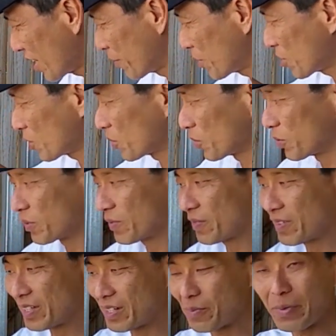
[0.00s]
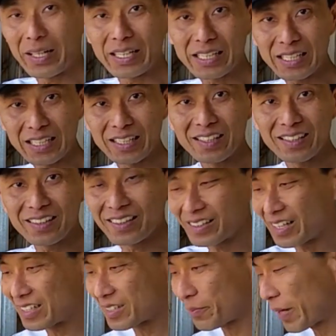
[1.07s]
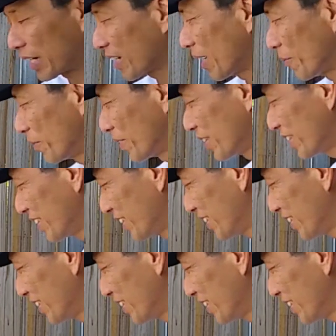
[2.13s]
Type 2 Maneki as a backup.